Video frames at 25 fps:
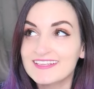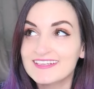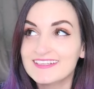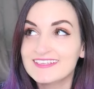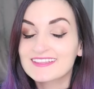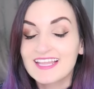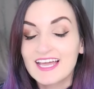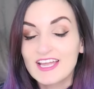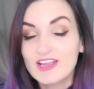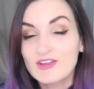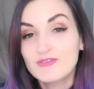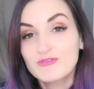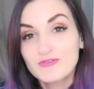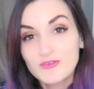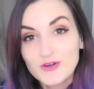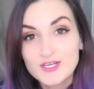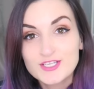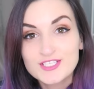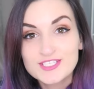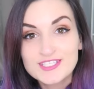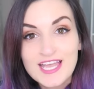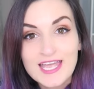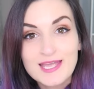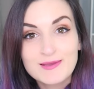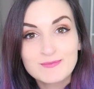Like
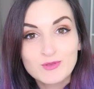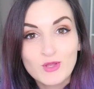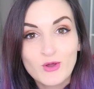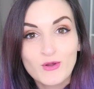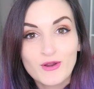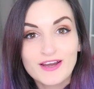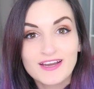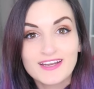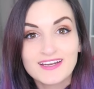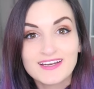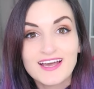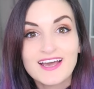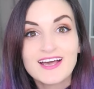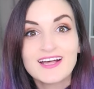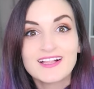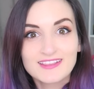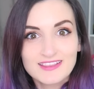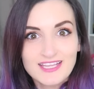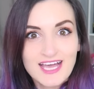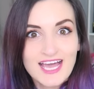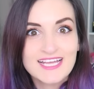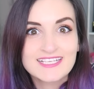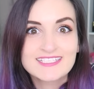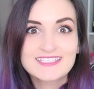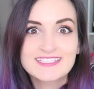first name Lauren,
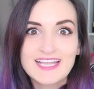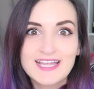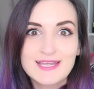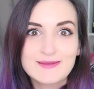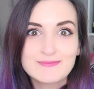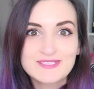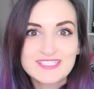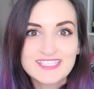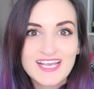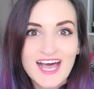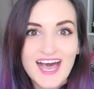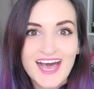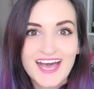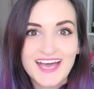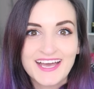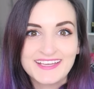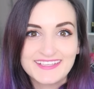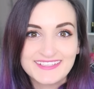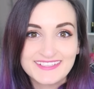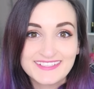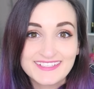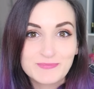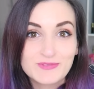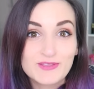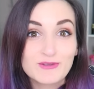last name
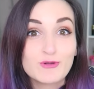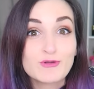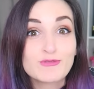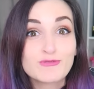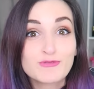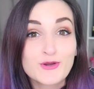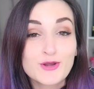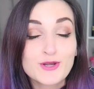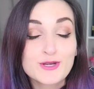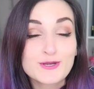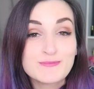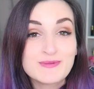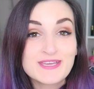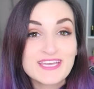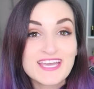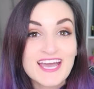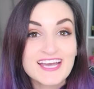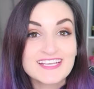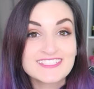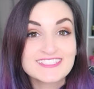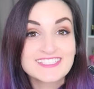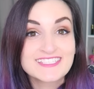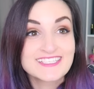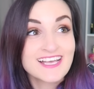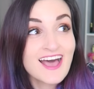Side. They refer to me
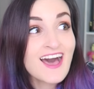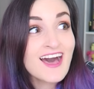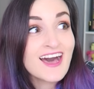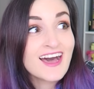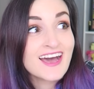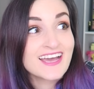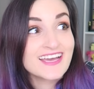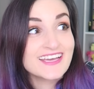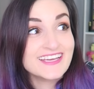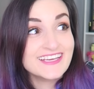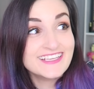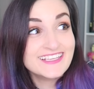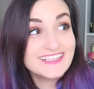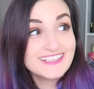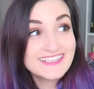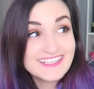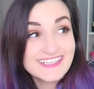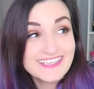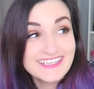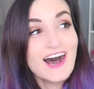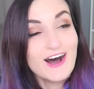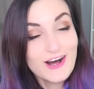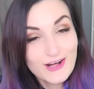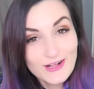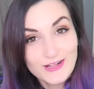as Side
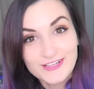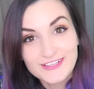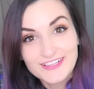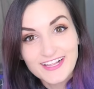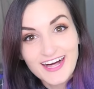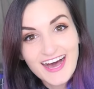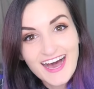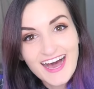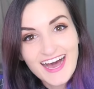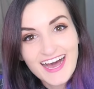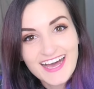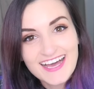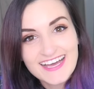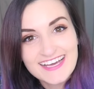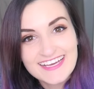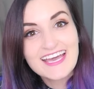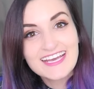a lot.